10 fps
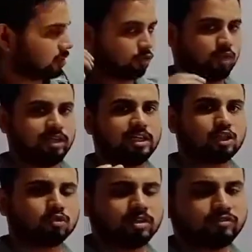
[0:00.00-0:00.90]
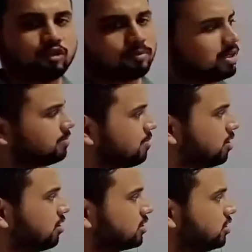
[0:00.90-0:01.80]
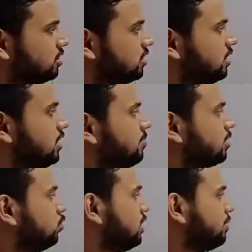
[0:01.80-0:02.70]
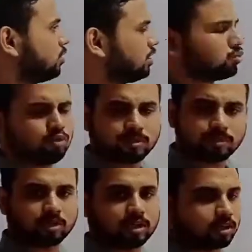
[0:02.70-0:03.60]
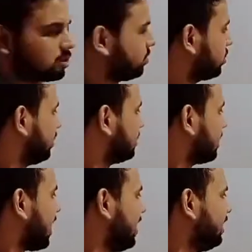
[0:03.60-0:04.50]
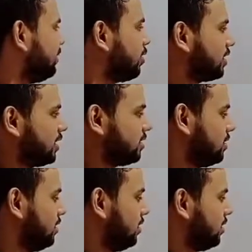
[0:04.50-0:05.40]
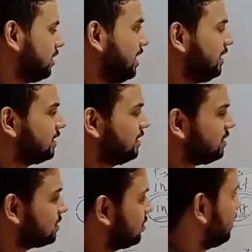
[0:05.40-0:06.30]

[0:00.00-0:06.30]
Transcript: we need to be 4 byte memory location, but we have only 2 byte memory location because it is int pointer. Then this